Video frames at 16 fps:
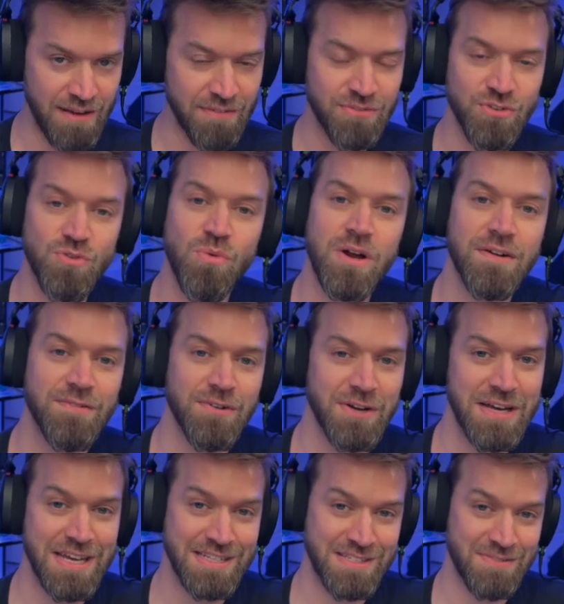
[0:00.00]
through one of her
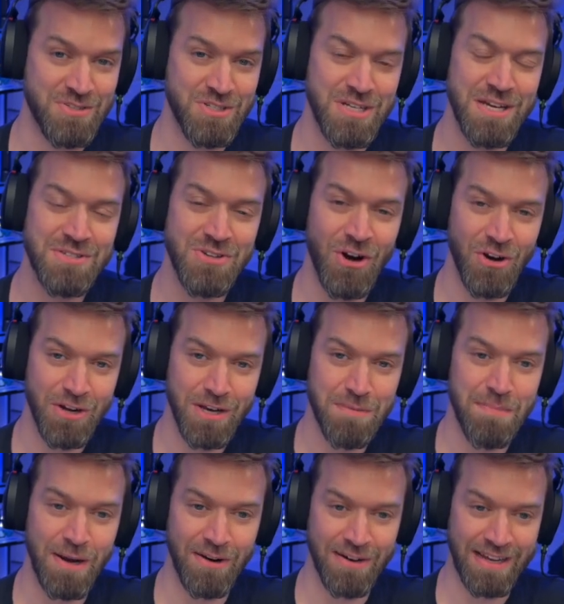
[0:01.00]
hits, if she has hardy
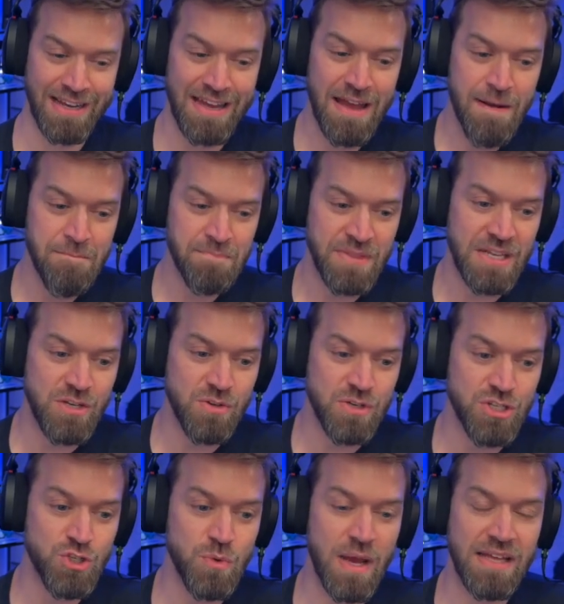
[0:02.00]
bearing, then you
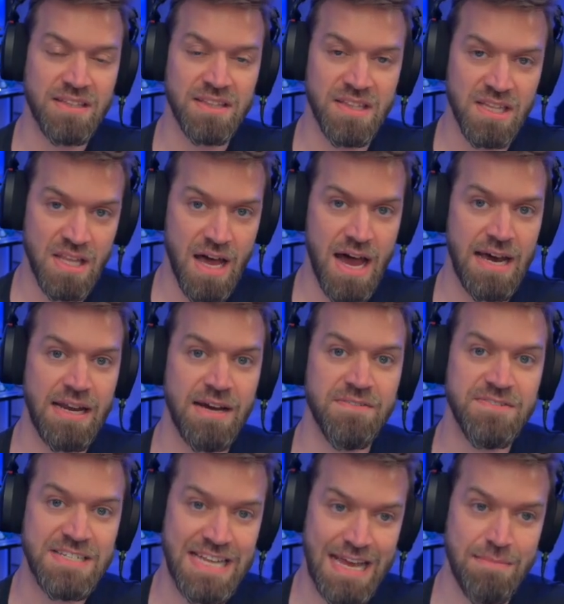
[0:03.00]
can do a lot
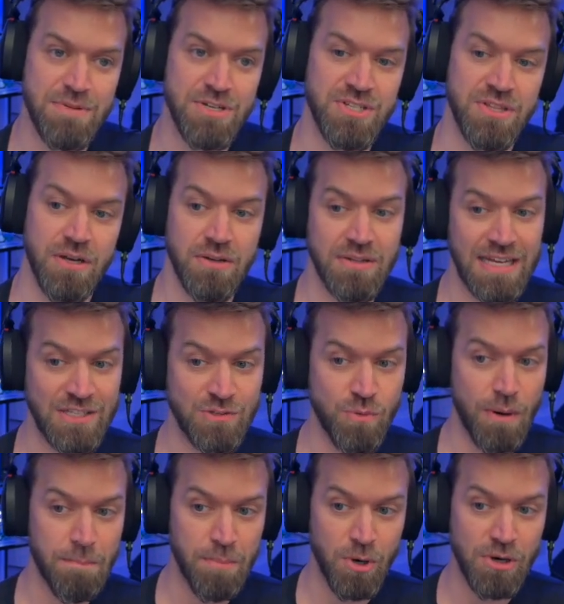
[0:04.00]
of damage there. And that's
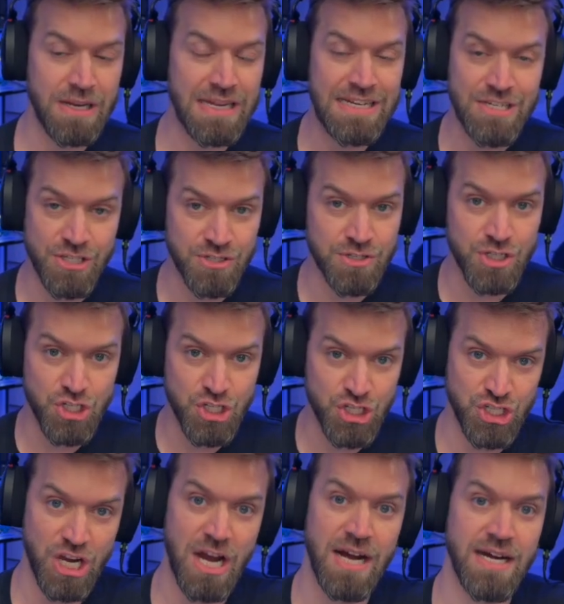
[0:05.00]
where Bernie just
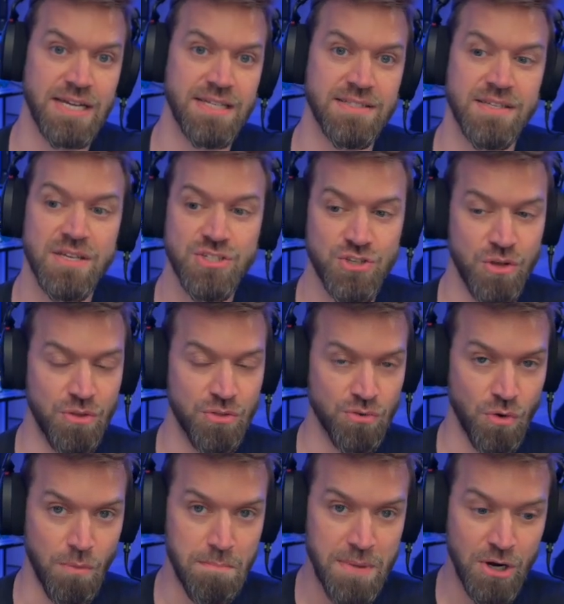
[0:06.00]
shines. So you
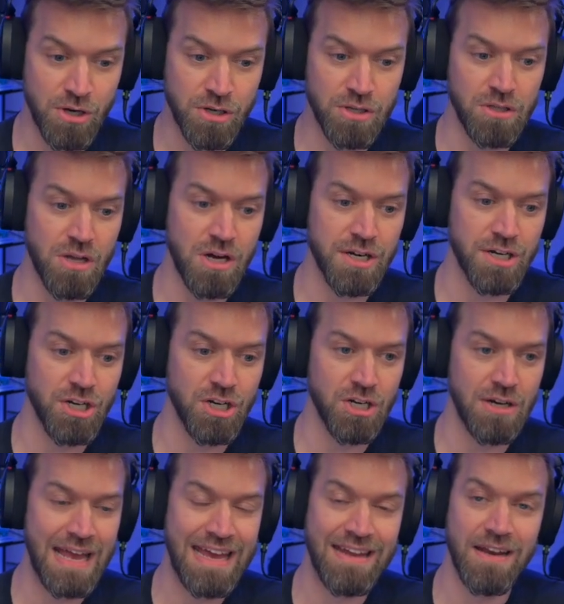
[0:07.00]
throw Miracle on
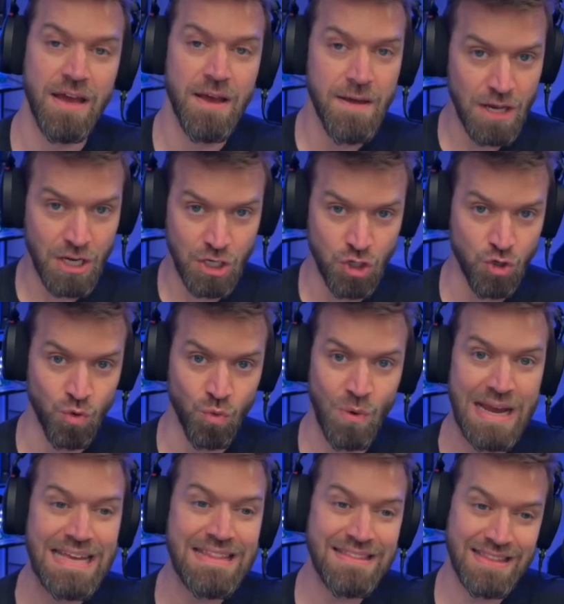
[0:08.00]
her and
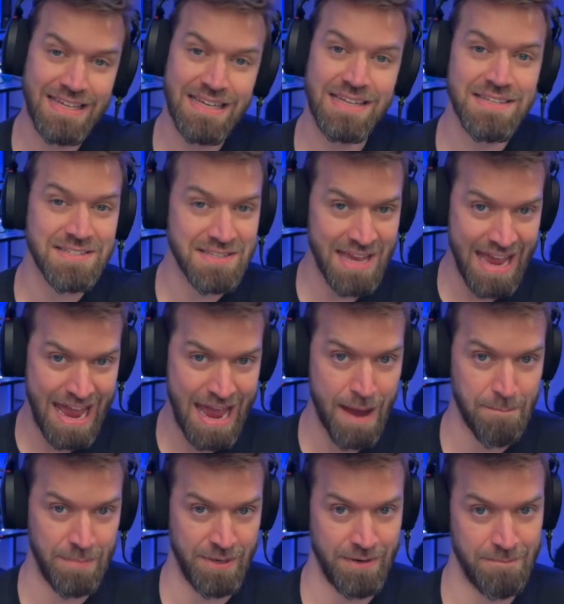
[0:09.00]
great things
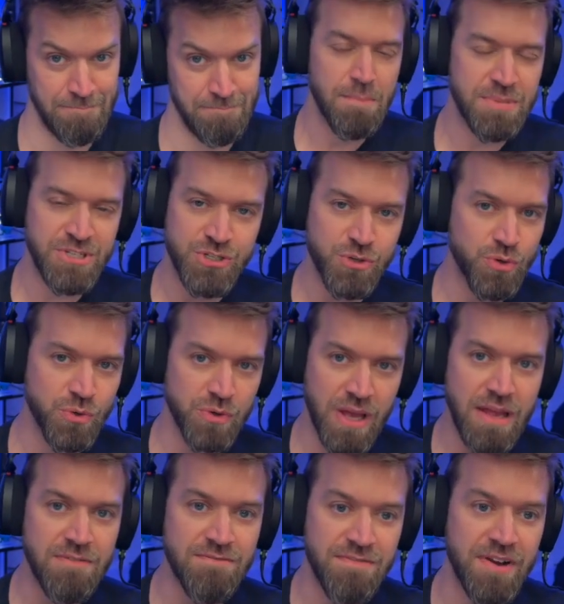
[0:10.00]
happen. But you
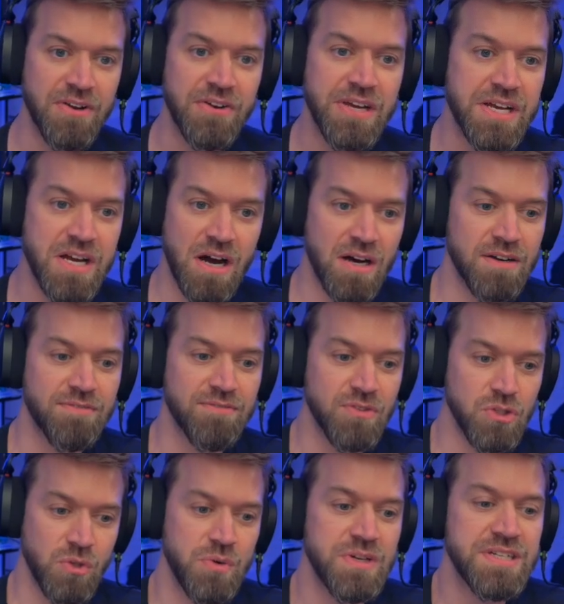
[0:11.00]
create very
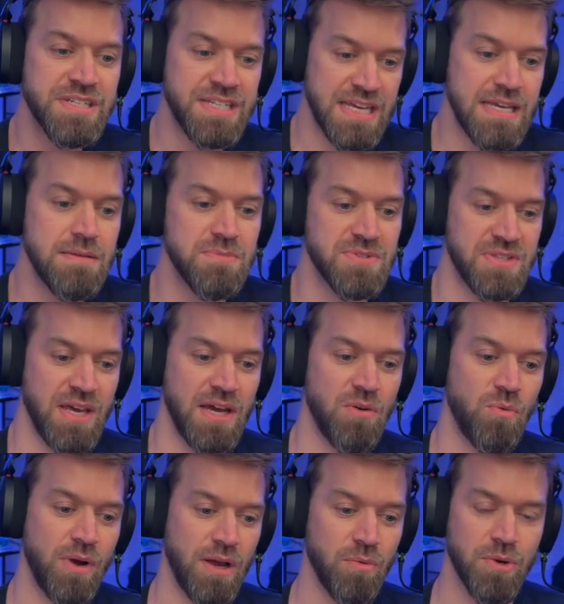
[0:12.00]
convoluted teams
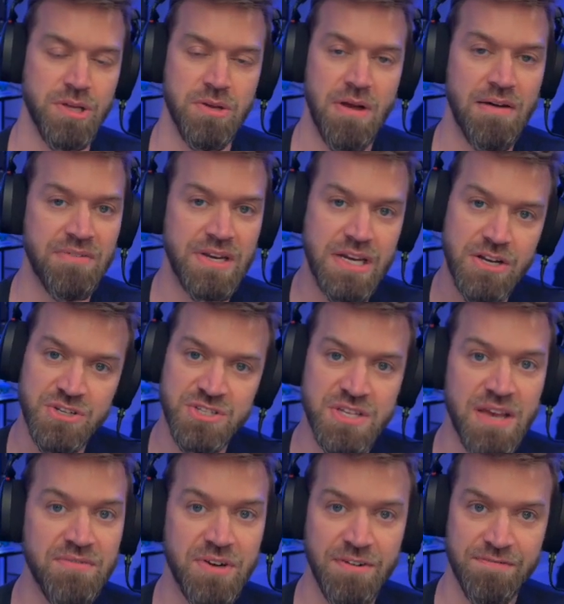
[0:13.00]
that way, where you have a near
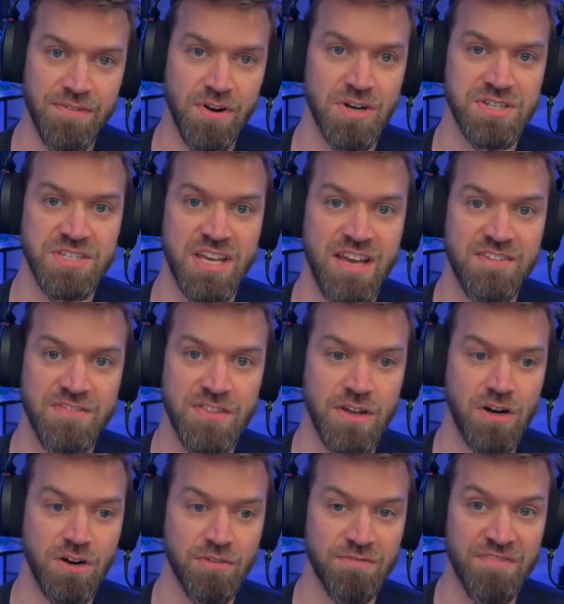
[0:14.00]
save and a far save
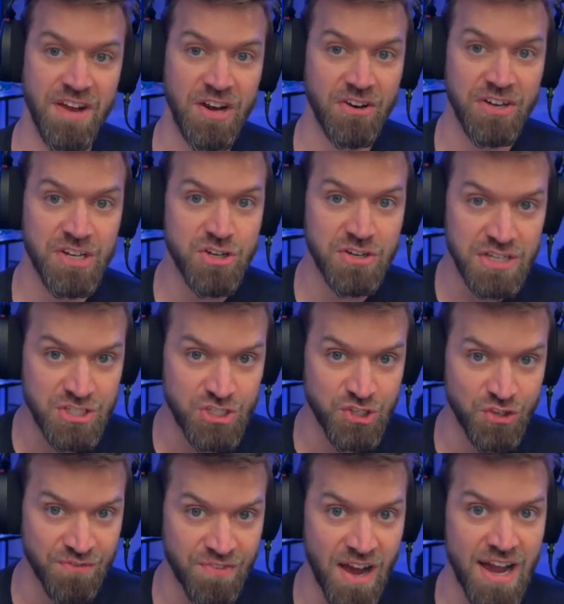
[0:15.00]
that are very good at
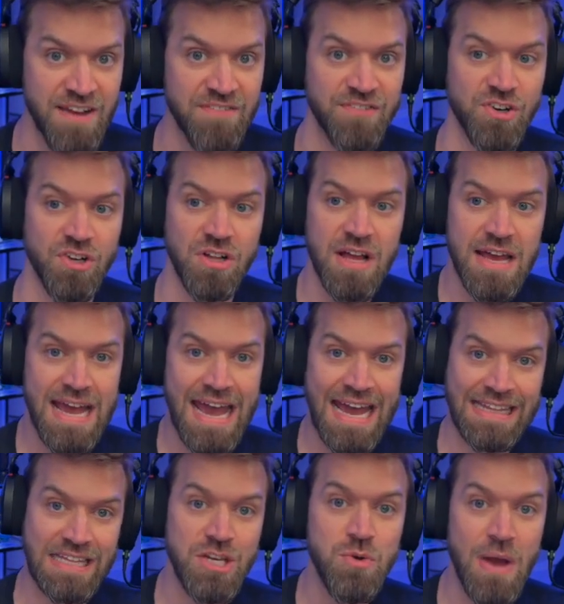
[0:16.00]
survival,
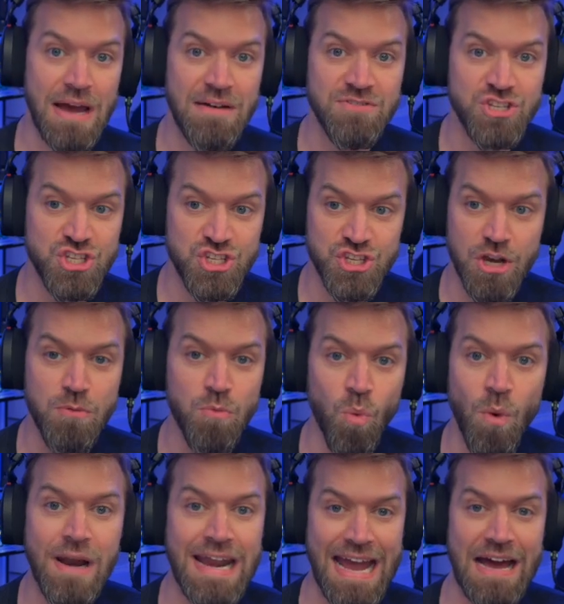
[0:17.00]
and then you have
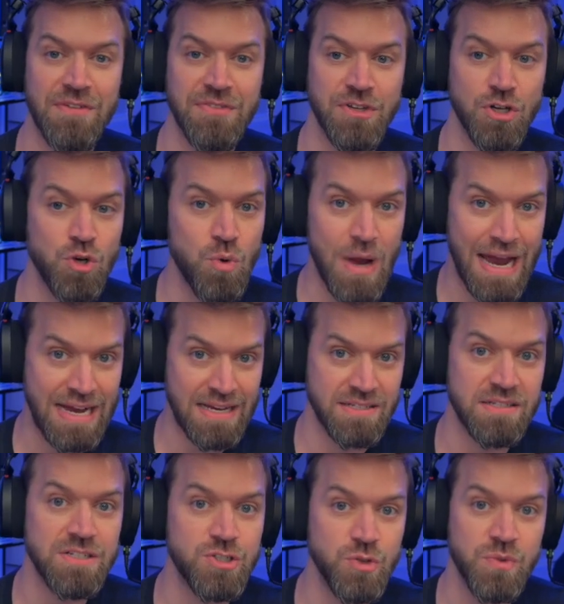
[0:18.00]
someone out there who
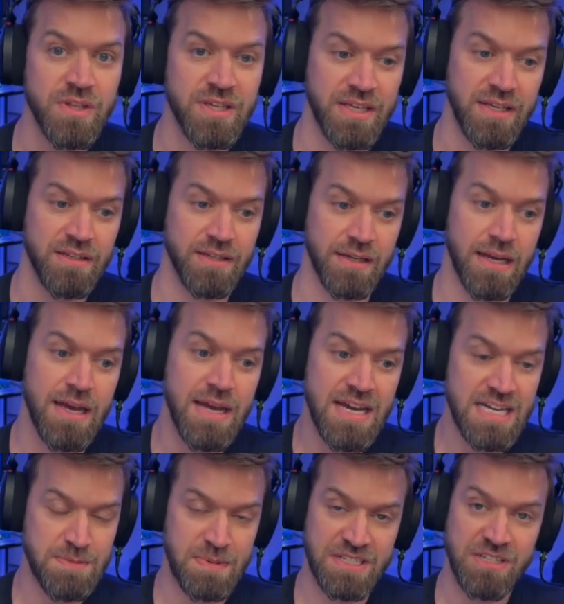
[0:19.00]
has to do the killing,
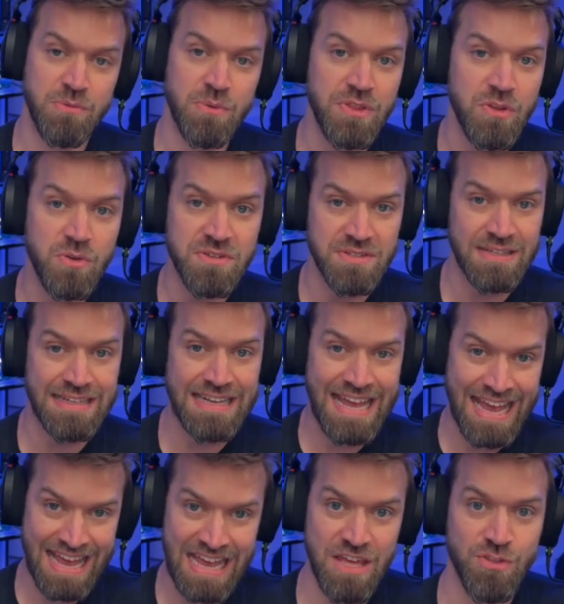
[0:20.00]
especially with units like
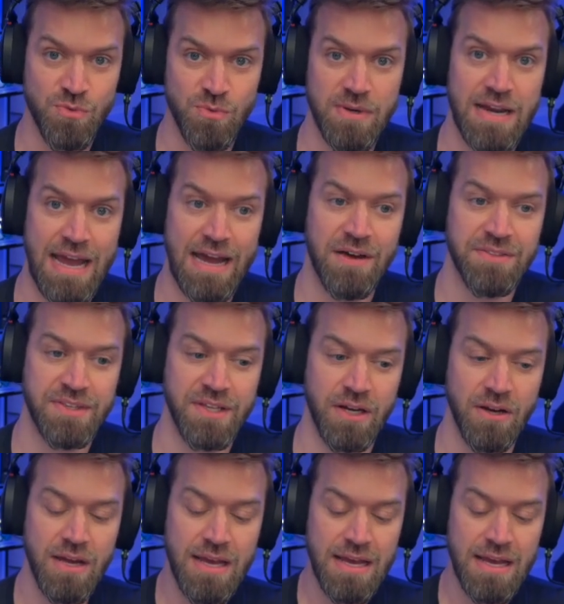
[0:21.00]
Hathran out there.